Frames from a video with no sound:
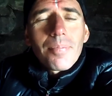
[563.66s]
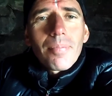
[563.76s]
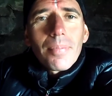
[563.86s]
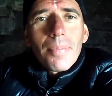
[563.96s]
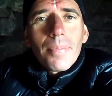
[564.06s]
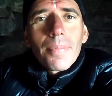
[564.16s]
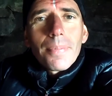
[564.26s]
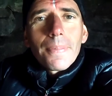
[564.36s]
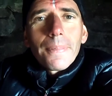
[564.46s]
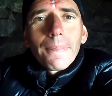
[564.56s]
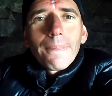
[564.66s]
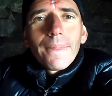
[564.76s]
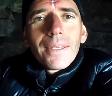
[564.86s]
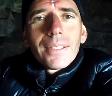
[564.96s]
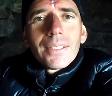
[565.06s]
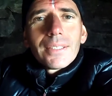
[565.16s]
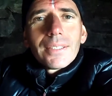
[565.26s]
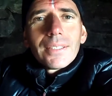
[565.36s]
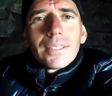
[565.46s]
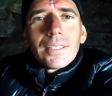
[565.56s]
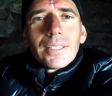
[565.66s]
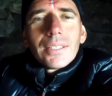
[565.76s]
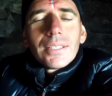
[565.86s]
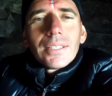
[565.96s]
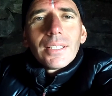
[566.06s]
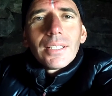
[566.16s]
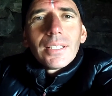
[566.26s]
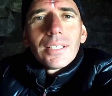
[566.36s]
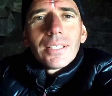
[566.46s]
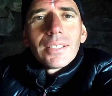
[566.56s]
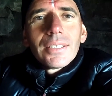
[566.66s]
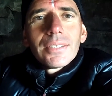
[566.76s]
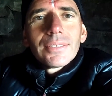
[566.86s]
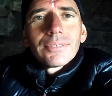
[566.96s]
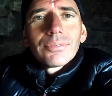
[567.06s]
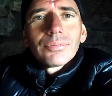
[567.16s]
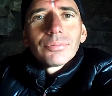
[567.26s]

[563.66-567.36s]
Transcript: Nothing is said.